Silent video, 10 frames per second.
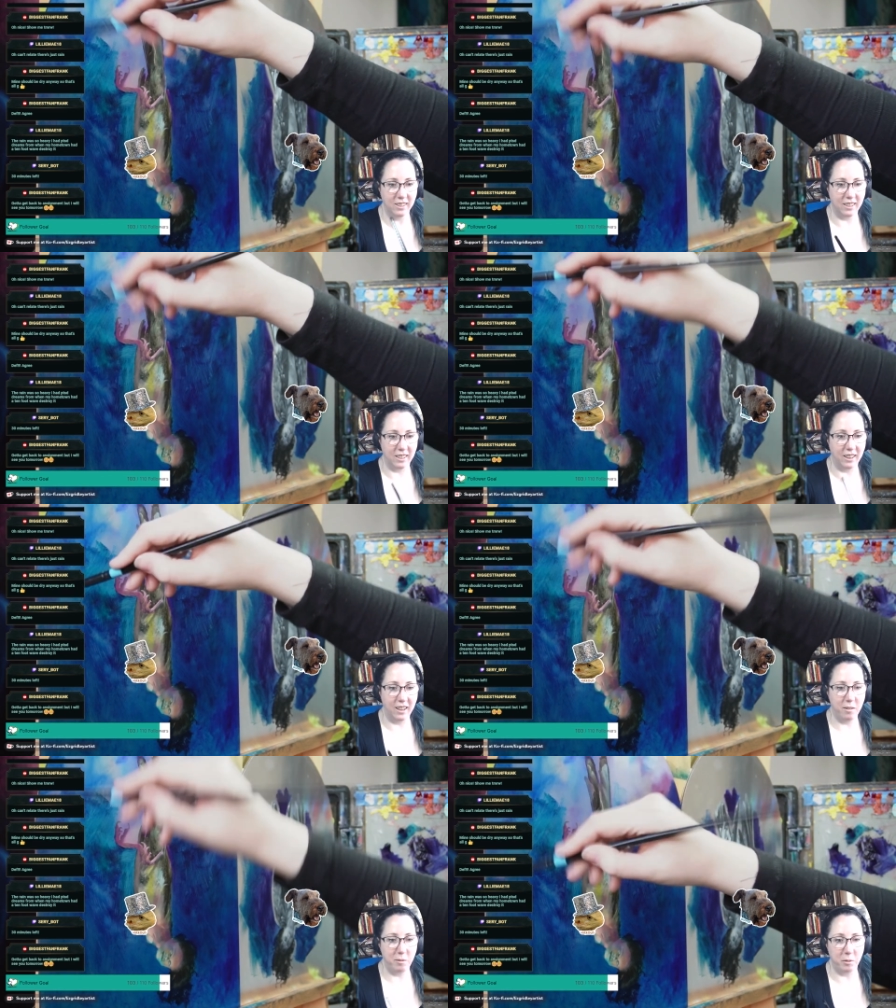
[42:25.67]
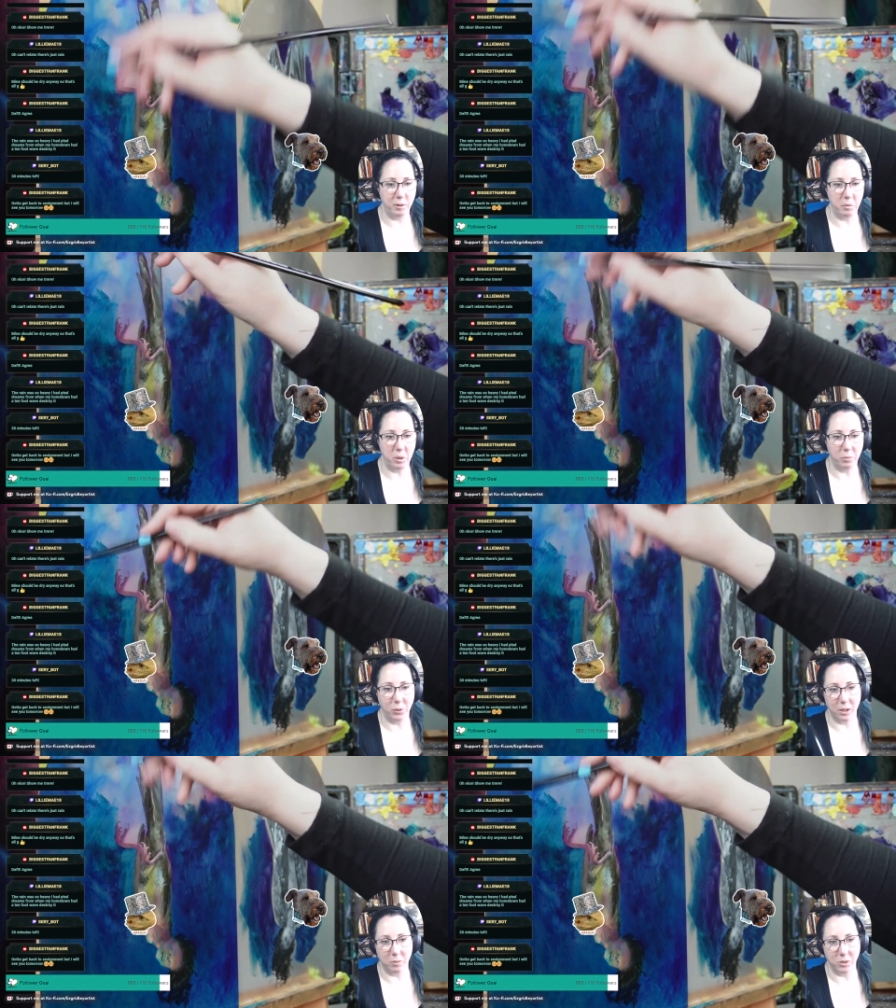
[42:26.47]
Love it when people
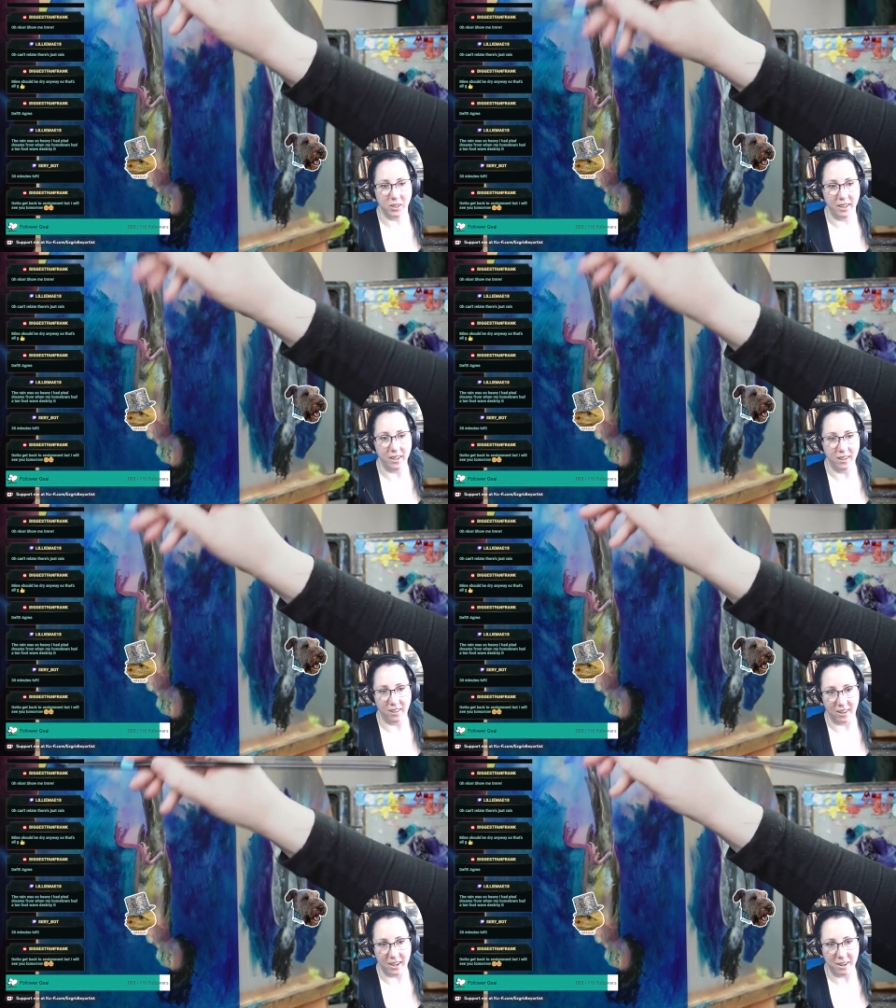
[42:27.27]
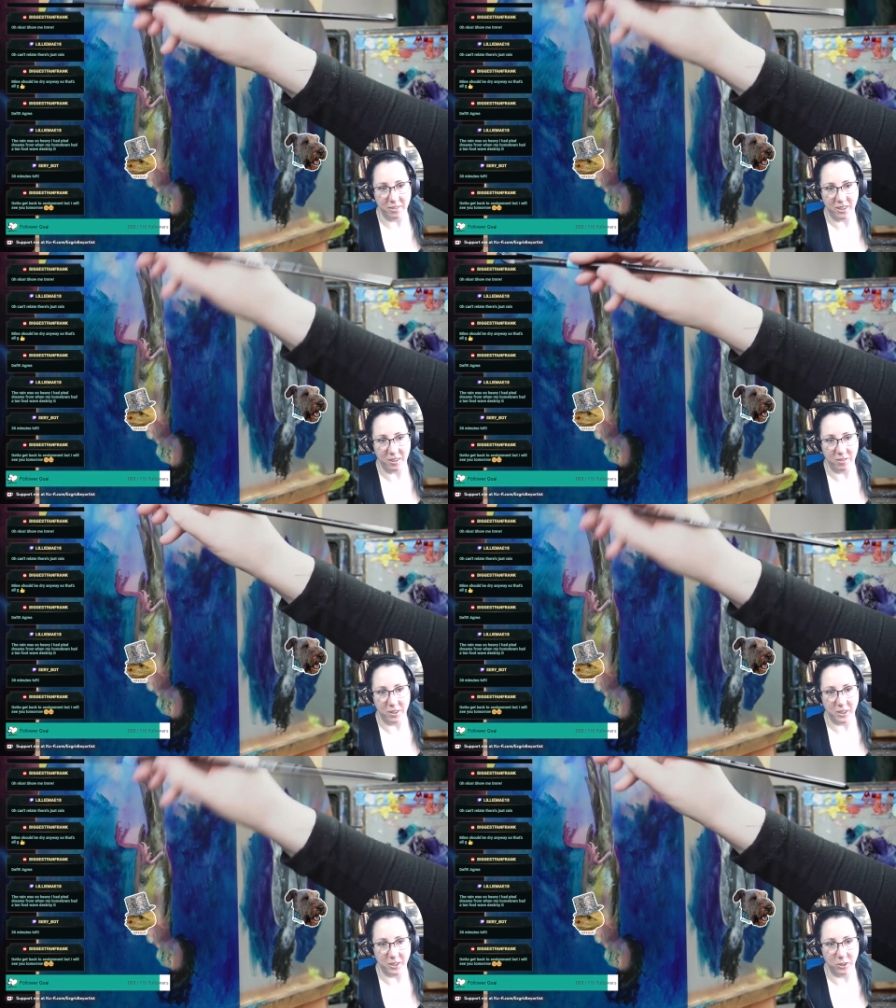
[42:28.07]
come say hi for the
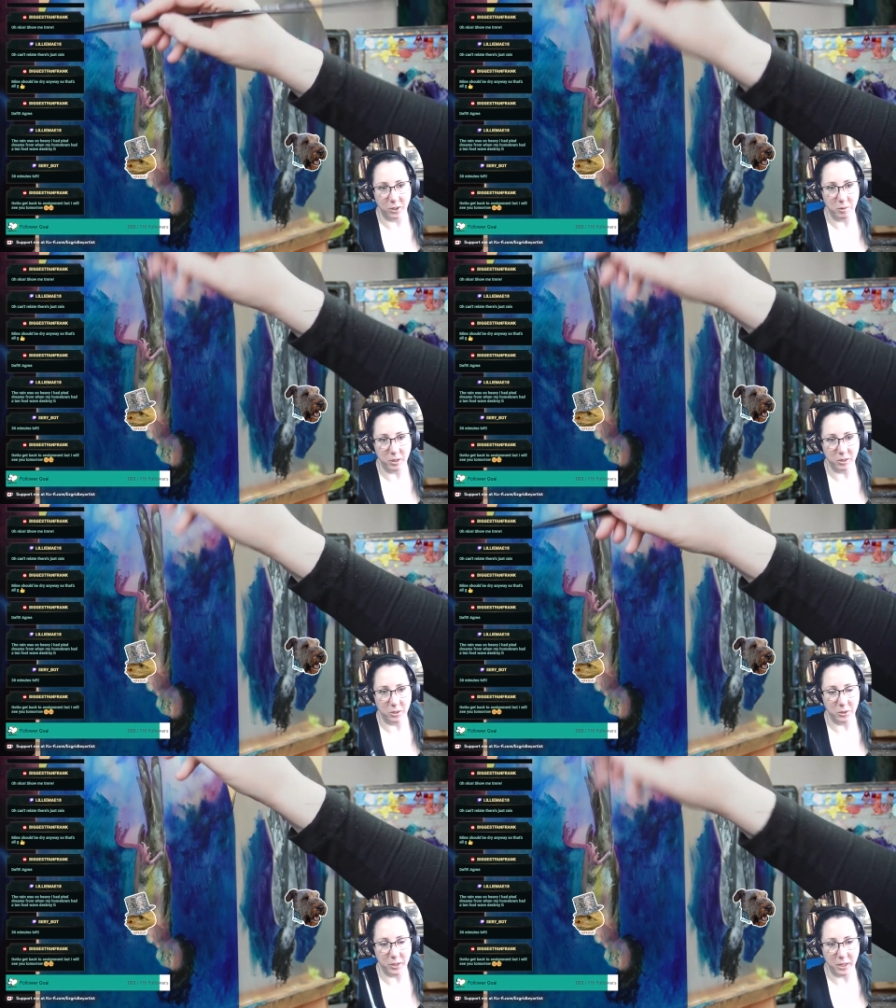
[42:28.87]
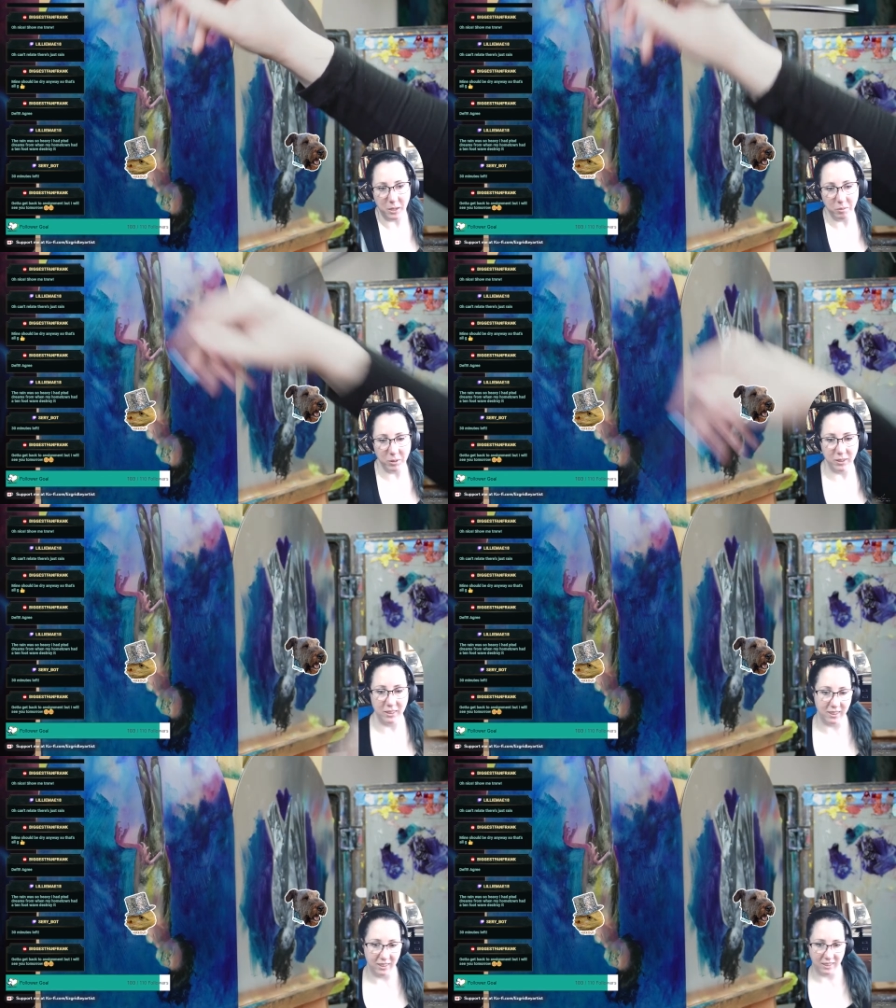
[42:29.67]
first time in stream.
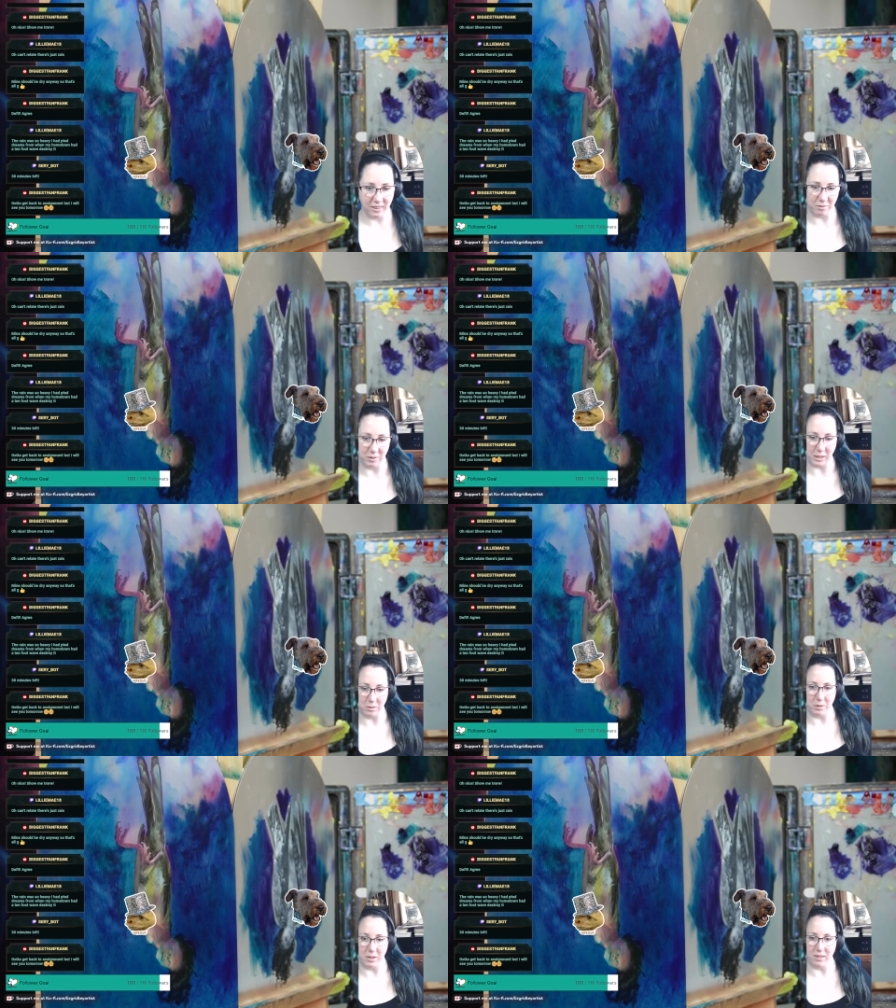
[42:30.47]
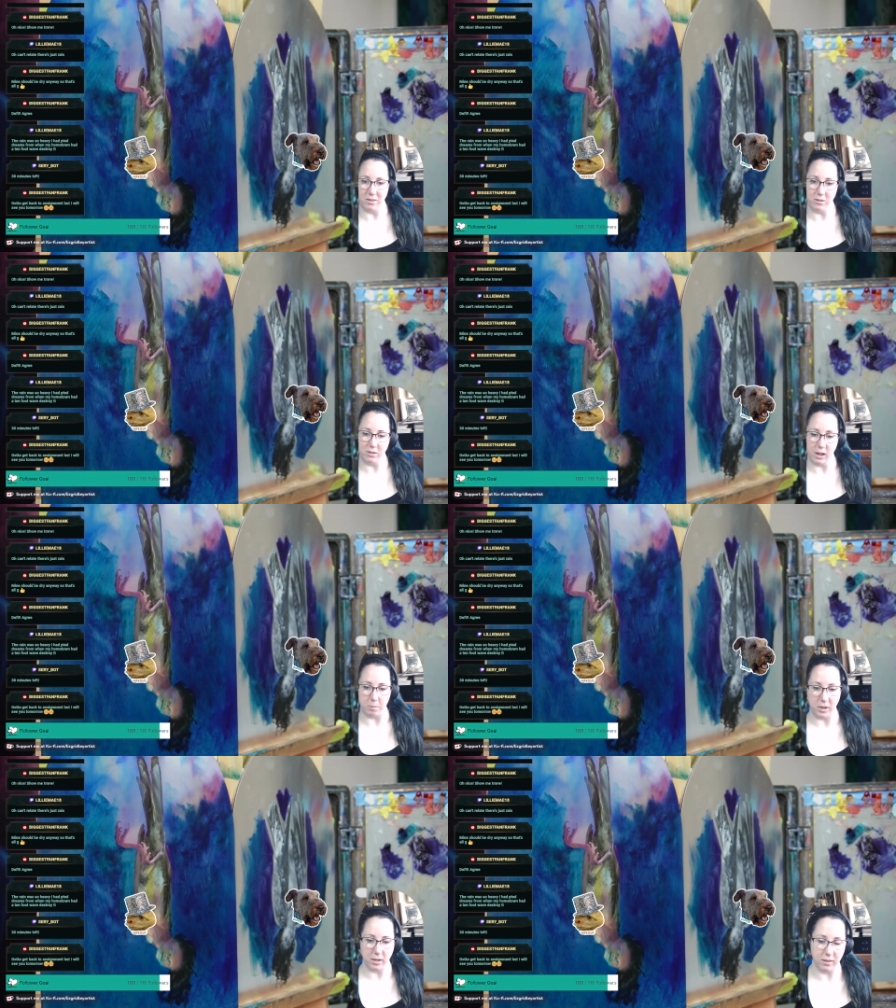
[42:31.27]
Makes me all
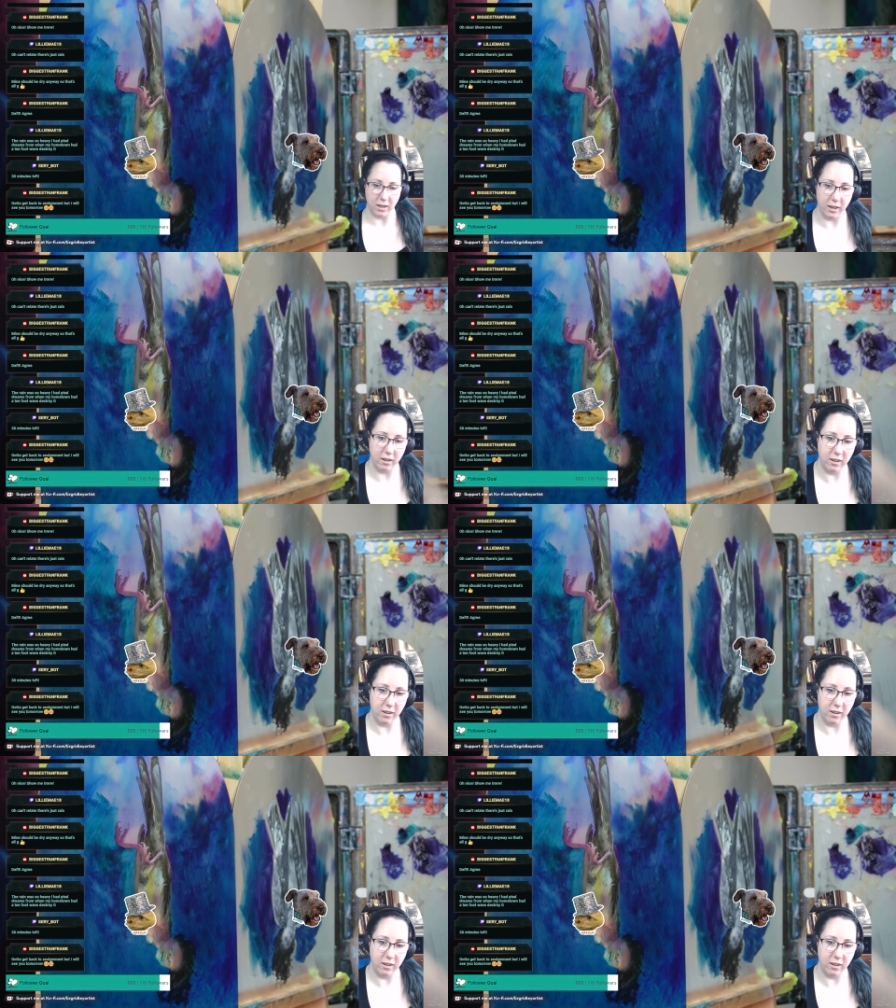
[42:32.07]
happy inside.